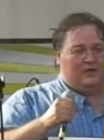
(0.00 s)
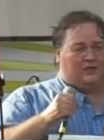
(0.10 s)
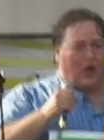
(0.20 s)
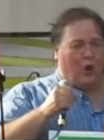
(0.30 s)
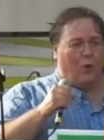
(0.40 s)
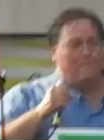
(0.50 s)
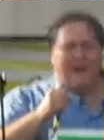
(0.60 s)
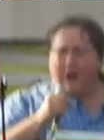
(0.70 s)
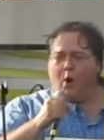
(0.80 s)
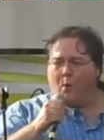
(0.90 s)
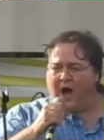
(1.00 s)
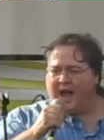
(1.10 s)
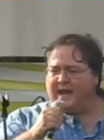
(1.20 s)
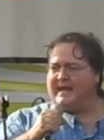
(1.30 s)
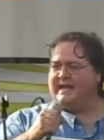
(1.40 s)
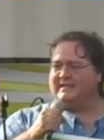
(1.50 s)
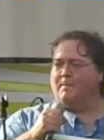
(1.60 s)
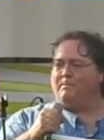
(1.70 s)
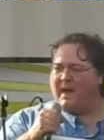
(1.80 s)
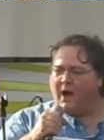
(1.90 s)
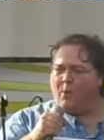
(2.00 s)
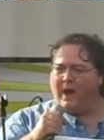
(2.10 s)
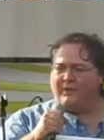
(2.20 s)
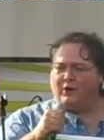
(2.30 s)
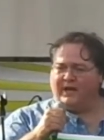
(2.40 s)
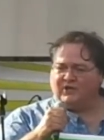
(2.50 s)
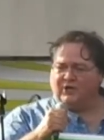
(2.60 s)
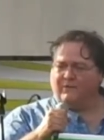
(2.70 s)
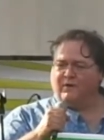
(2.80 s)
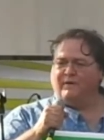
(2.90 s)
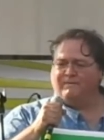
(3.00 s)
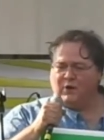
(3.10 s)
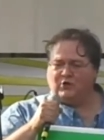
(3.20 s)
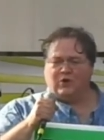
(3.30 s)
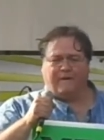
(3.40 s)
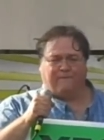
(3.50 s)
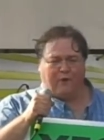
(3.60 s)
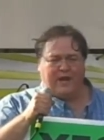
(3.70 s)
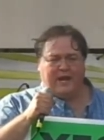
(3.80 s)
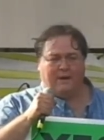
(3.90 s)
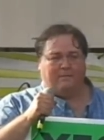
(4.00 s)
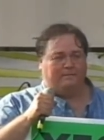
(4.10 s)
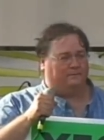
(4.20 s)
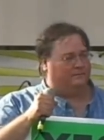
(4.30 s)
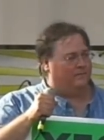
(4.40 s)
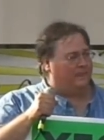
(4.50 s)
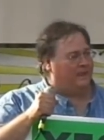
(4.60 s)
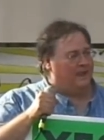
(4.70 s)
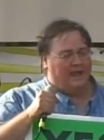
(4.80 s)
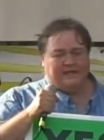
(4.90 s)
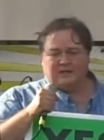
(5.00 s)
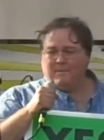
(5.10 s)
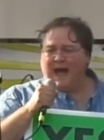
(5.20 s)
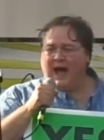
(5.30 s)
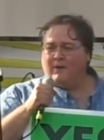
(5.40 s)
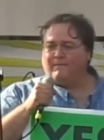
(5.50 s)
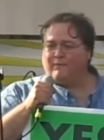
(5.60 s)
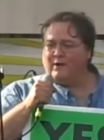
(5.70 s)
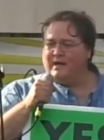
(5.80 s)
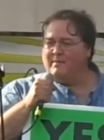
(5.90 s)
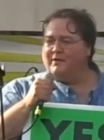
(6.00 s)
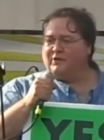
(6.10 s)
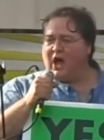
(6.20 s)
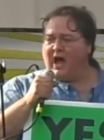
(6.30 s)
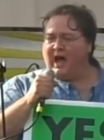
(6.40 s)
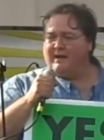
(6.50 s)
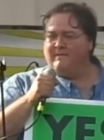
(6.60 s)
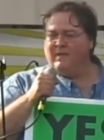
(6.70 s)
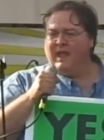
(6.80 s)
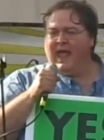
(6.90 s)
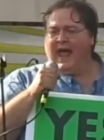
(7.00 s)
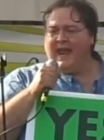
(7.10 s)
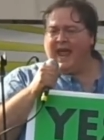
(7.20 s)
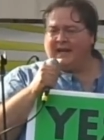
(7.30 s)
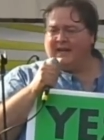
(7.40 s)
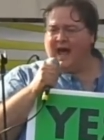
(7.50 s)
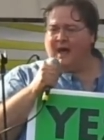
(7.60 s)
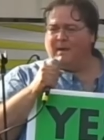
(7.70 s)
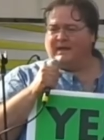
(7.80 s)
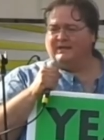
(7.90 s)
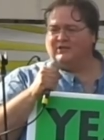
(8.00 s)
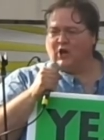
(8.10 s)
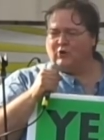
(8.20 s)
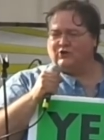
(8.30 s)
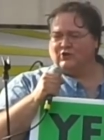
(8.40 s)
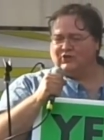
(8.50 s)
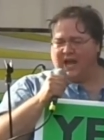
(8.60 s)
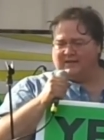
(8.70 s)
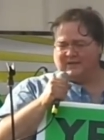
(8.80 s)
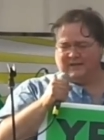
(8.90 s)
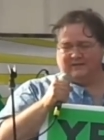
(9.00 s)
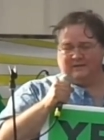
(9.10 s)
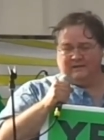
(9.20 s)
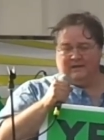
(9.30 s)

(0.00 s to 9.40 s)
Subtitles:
So marijuana is a bellwether issue for the future of freedom. It's about freedom of thought and economic and social justice.